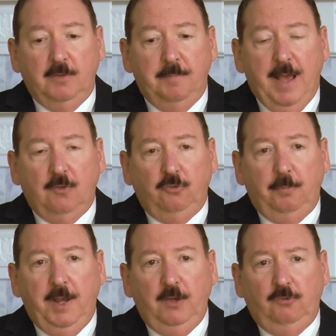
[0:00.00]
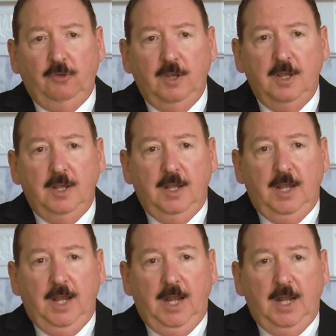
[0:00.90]
battle space.
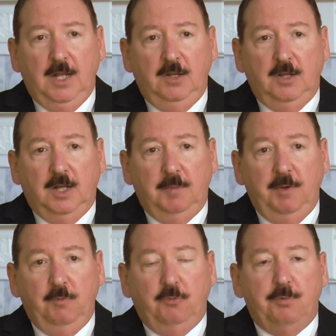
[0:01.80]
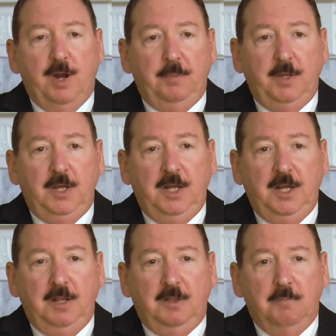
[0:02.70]
And it was
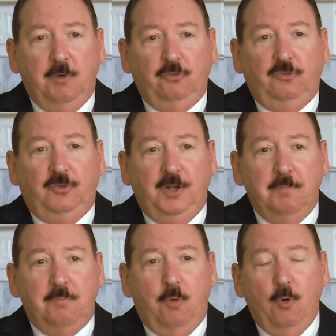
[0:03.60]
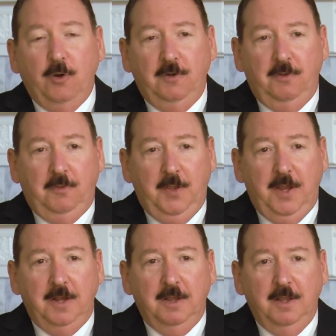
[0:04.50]
probably the most important
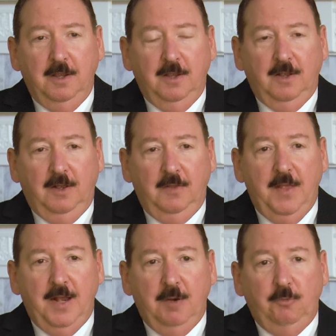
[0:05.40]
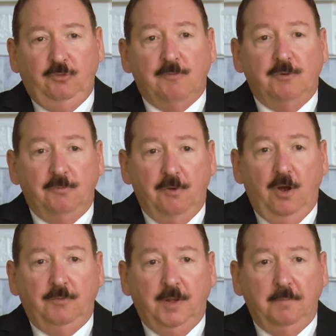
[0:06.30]
thing that I was ever
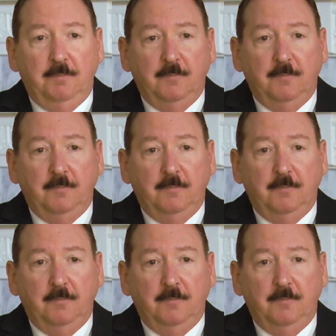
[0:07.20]
involved in.